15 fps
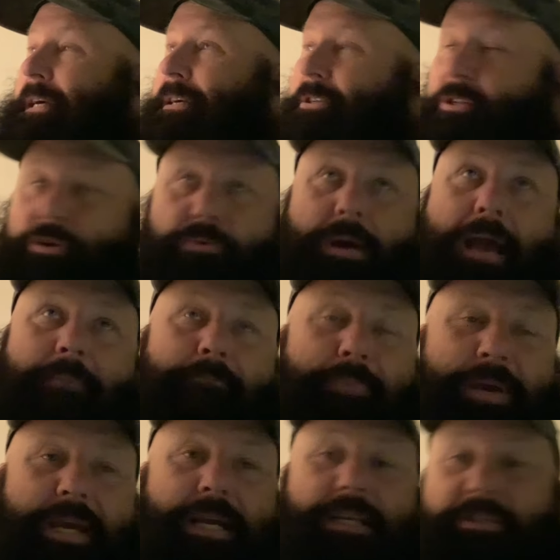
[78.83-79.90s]
two
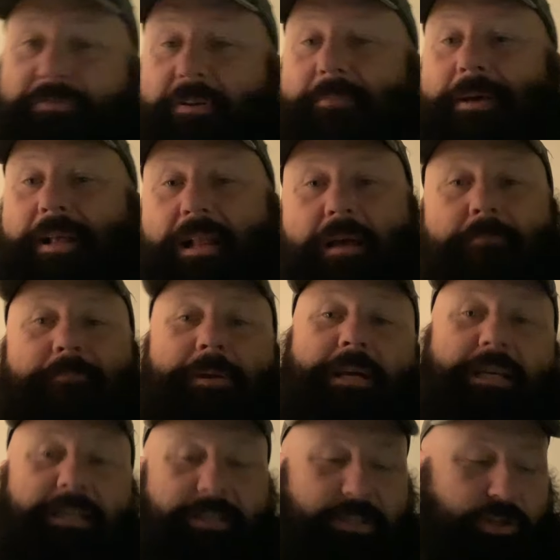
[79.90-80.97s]
MPs, female
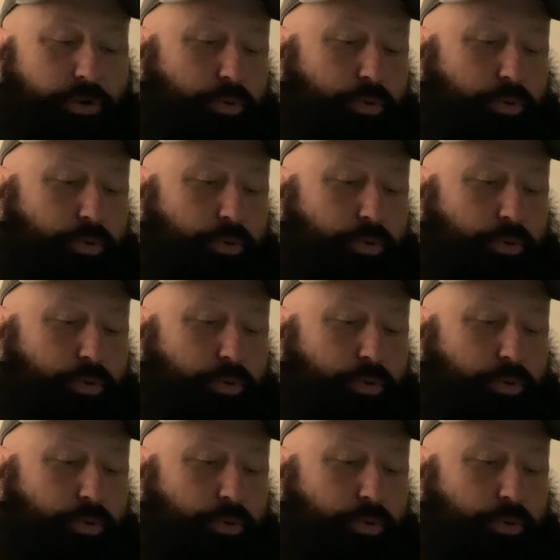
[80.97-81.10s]
MPs,